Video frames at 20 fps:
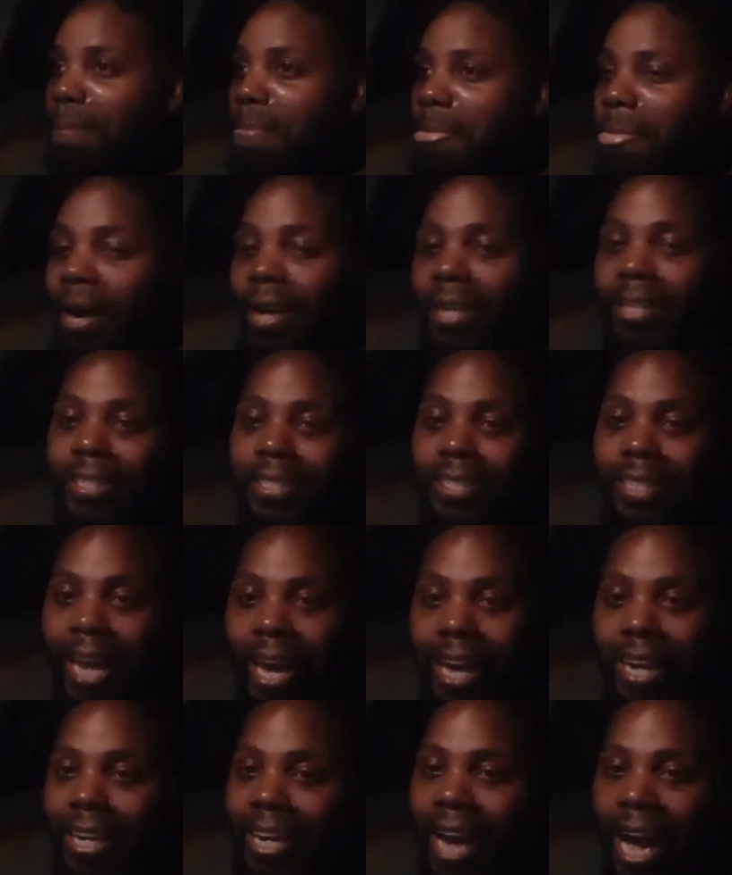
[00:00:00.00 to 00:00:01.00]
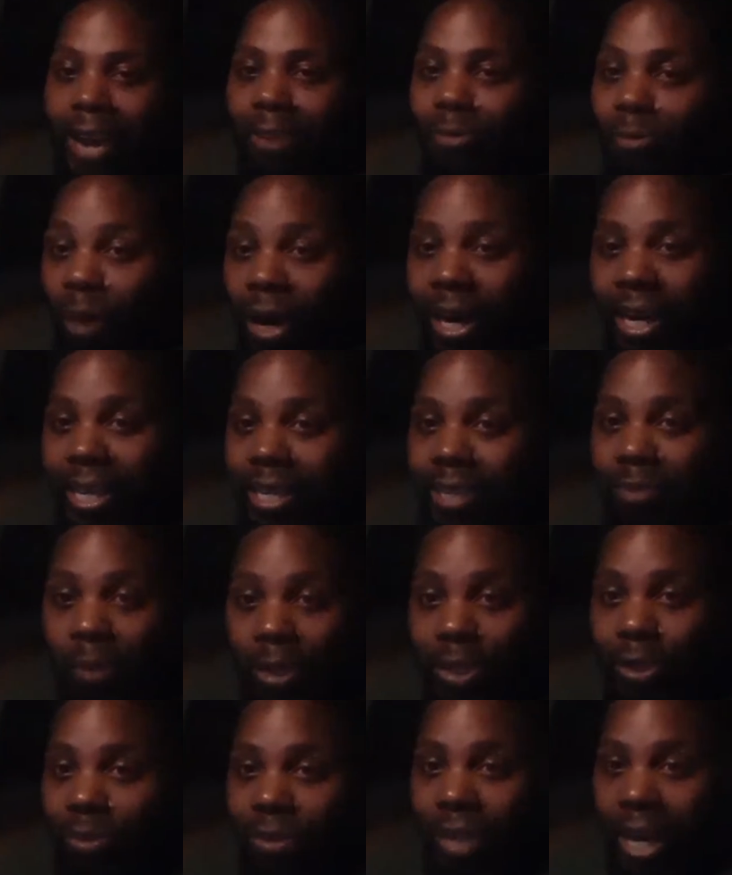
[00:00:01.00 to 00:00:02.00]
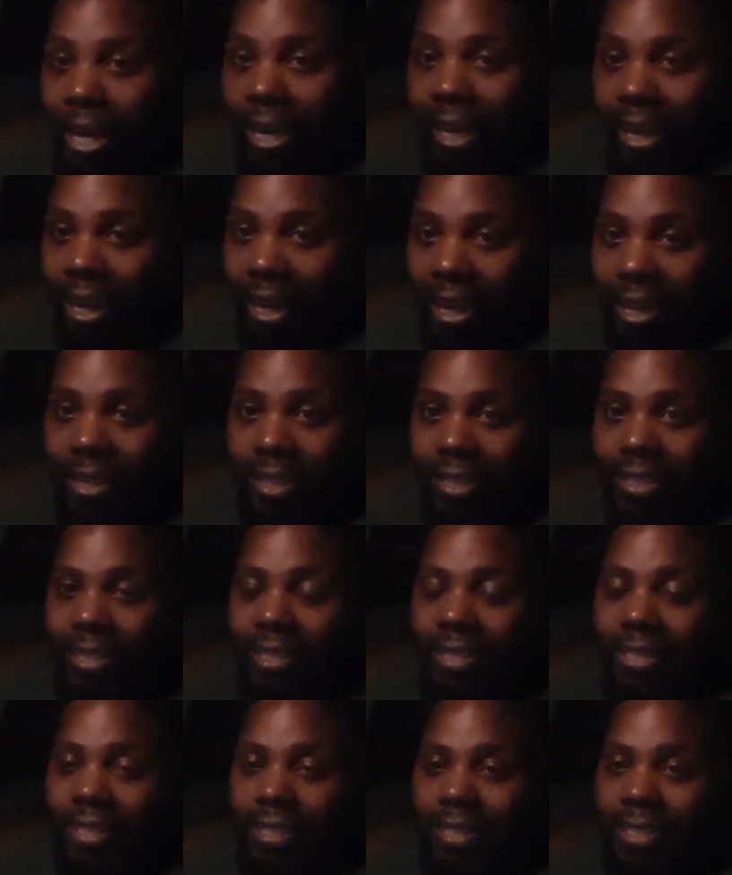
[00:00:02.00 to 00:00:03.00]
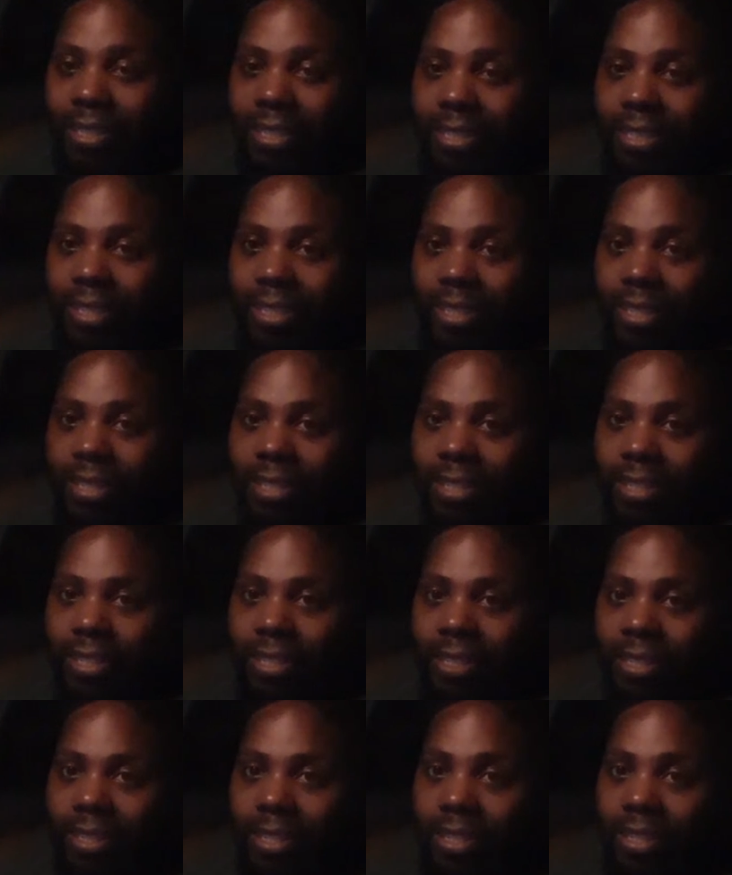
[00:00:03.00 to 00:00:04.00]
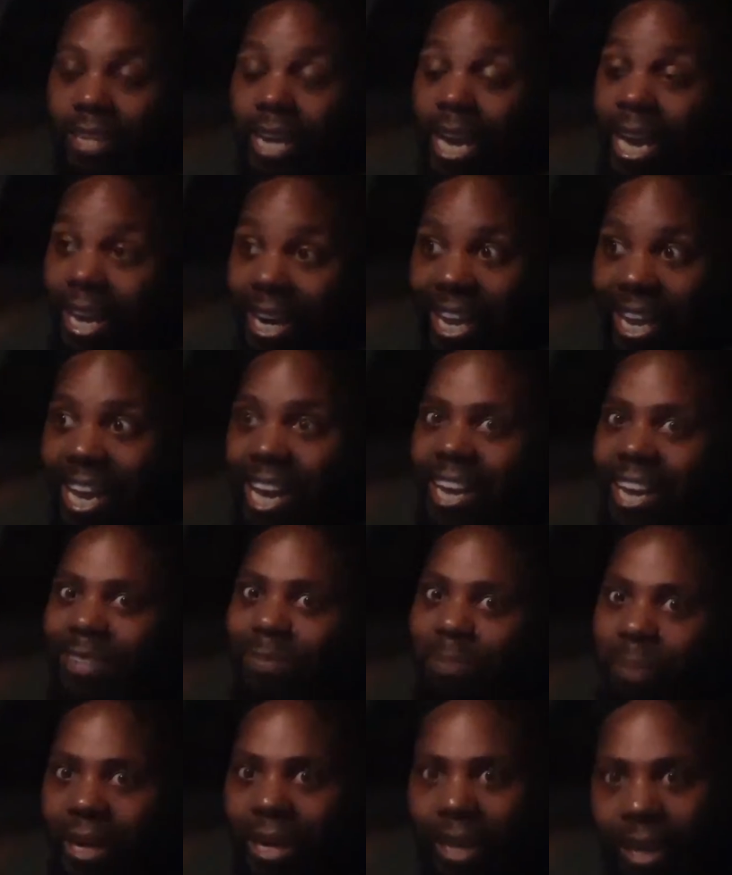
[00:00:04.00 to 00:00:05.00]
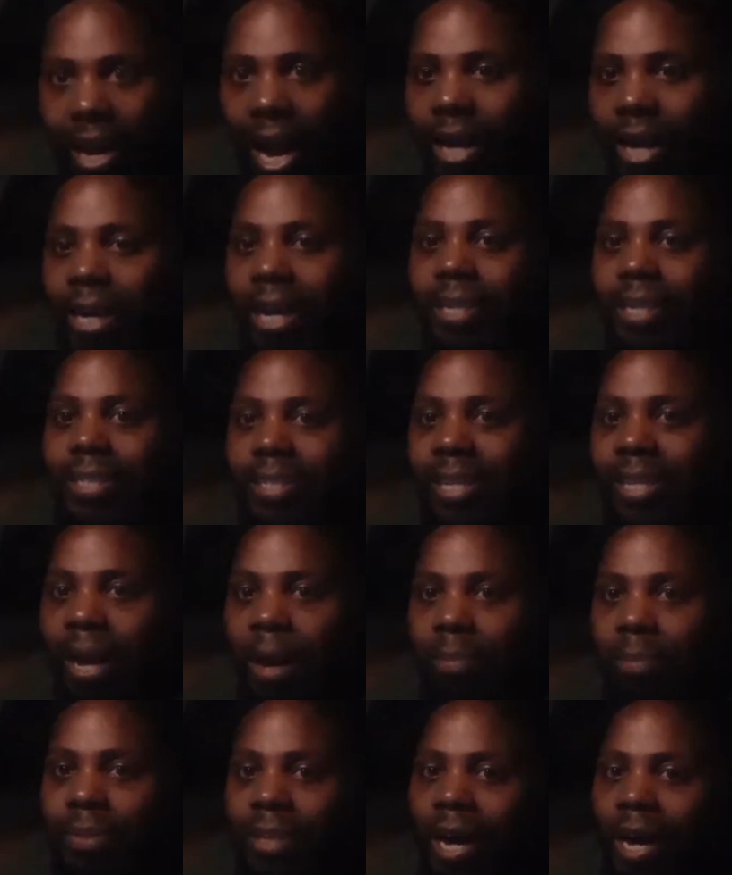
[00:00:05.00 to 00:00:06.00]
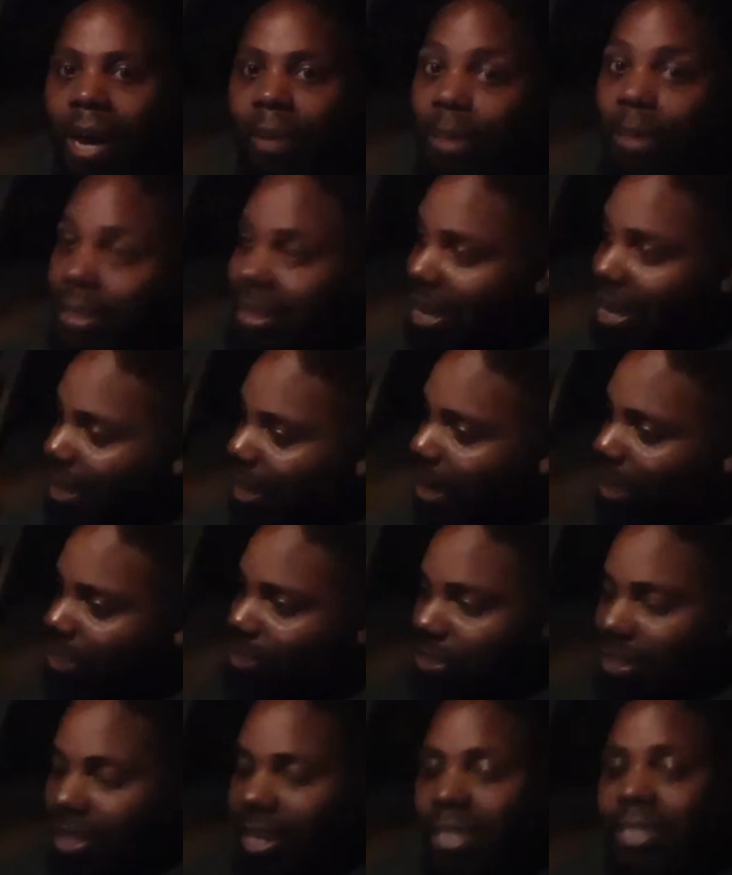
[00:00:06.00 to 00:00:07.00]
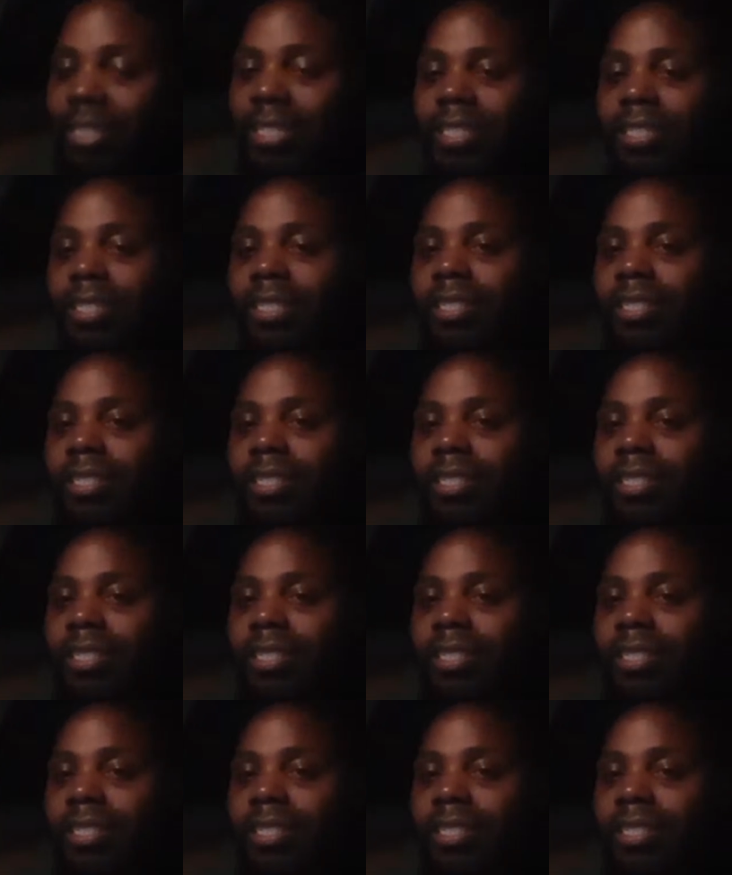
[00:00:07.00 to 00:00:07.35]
understand it ain't what you think it is. It is, but it ain't at the same time. Just that contradiction.